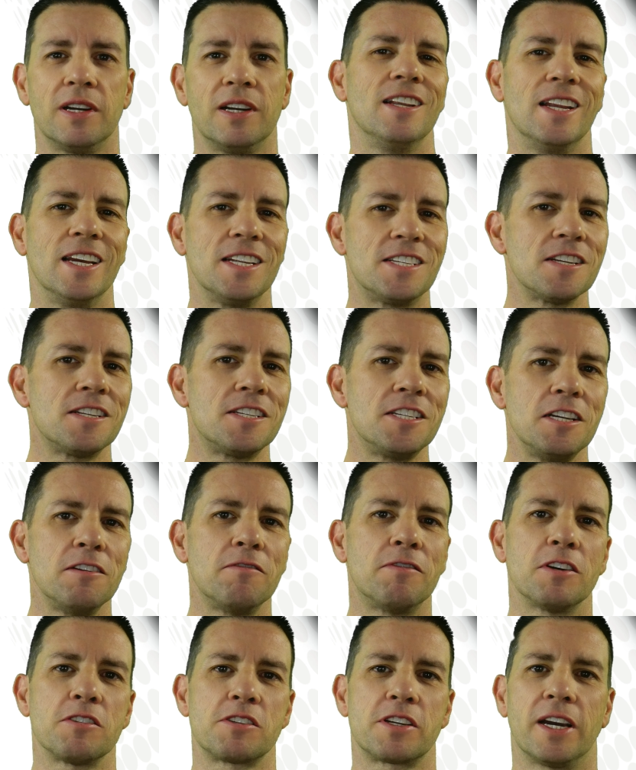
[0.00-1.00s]
Let's
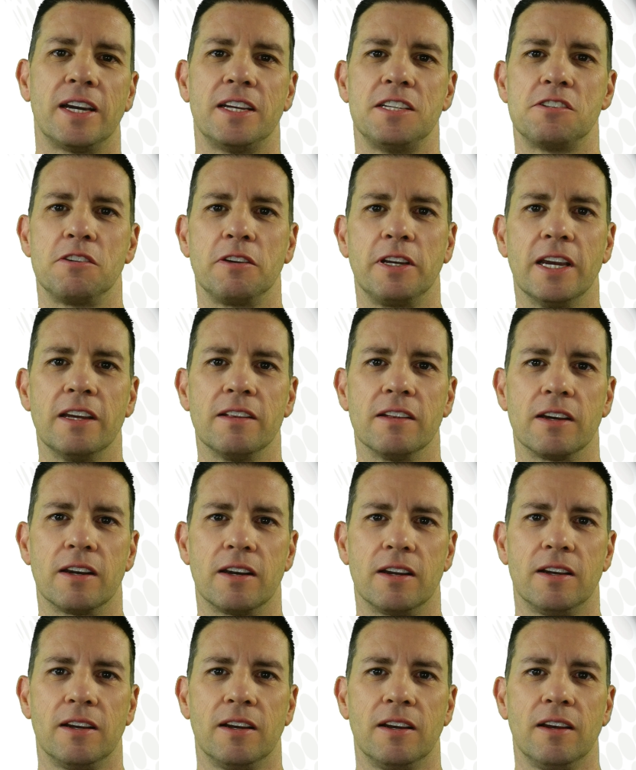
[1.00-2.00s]
achieve those gains together.
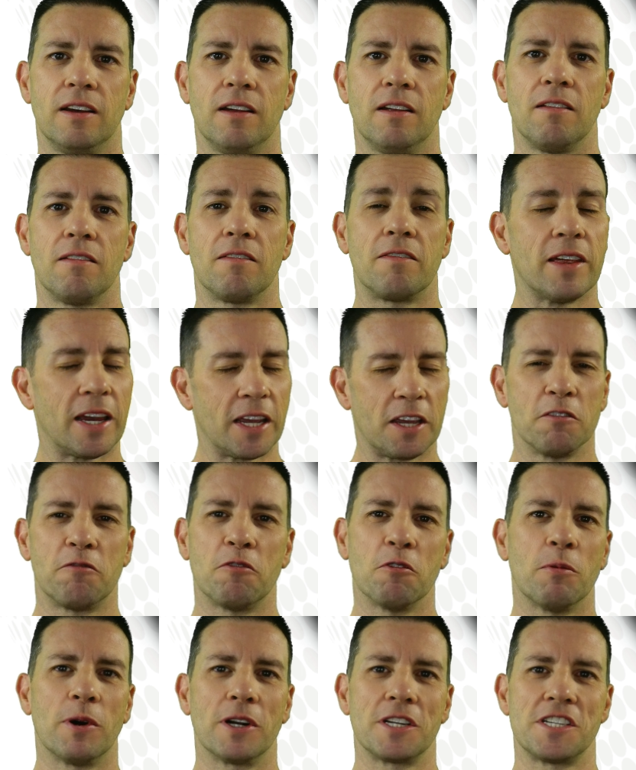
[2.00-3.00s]
Thank you
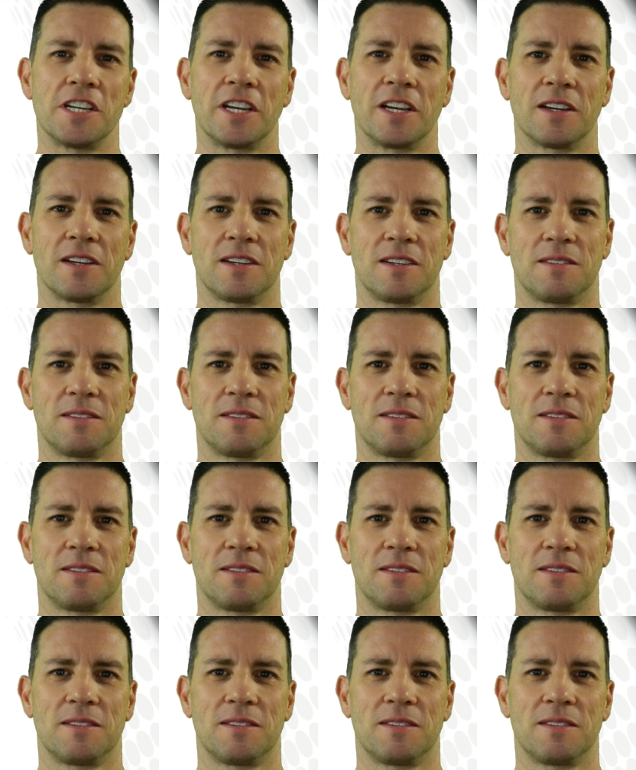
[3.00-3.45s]
for watching.